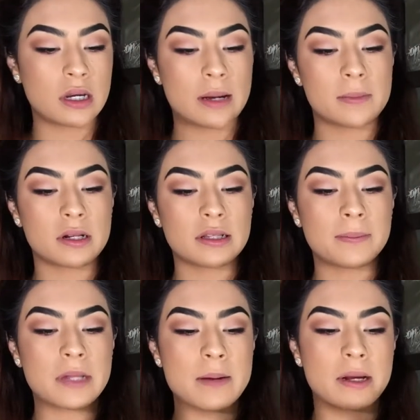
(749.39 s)
I'm going to lip
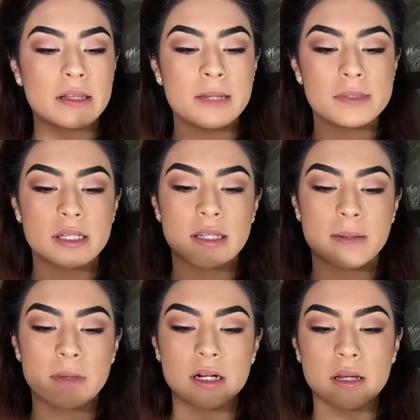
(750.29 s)
line my lips, and then
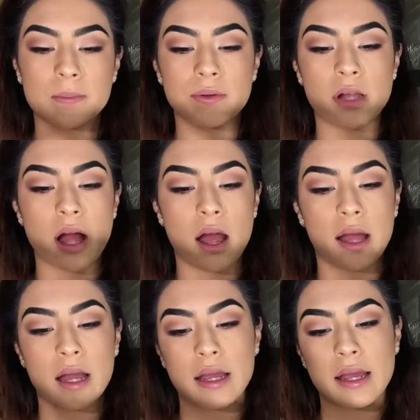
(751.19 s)
I'm going to
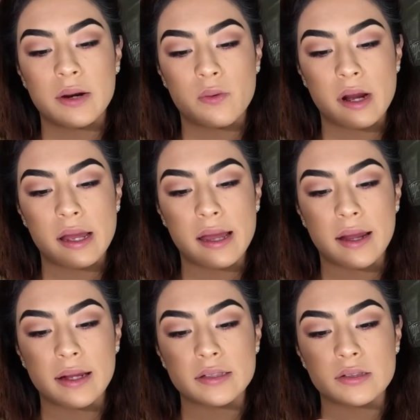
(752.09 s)
apply
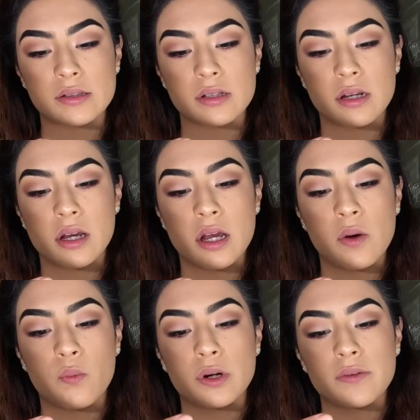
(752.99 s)
NYX,
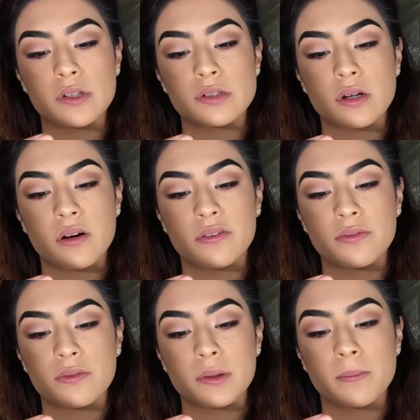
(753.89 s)
one of the soft
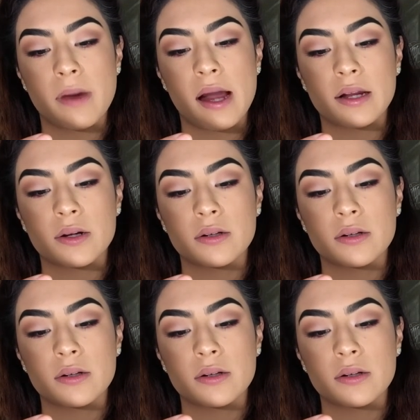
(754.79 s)
matte